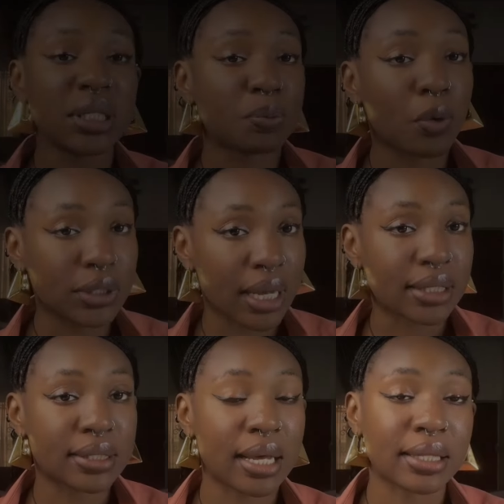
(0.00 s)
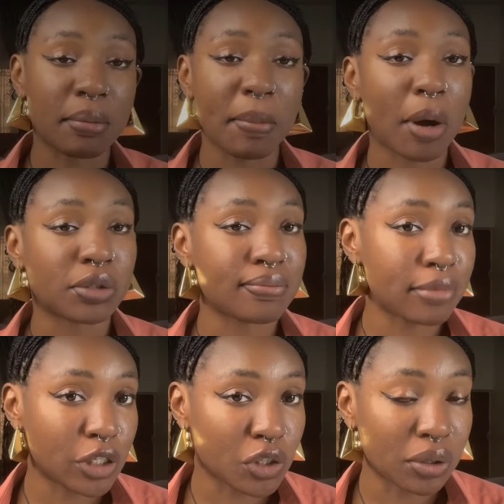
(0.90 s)
these projects that I'm about to
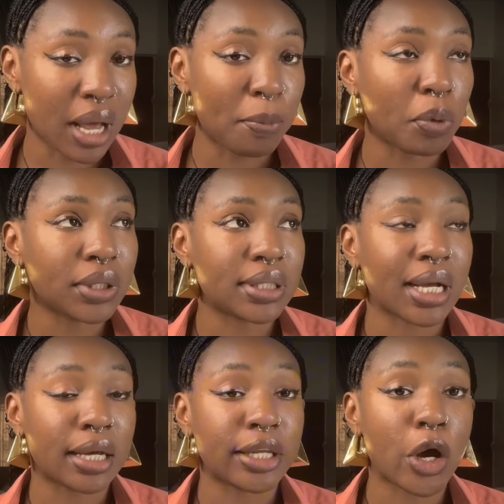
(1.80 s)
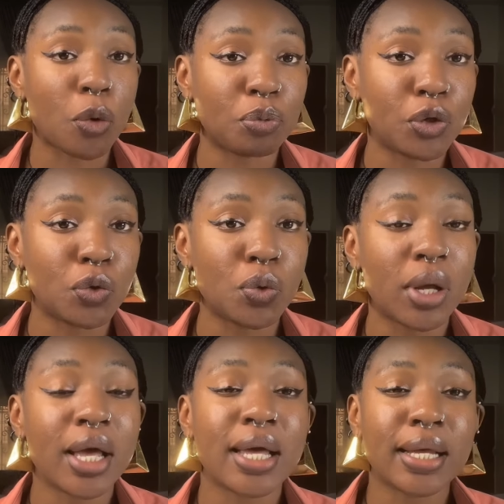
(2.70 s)
mention are projects that can help you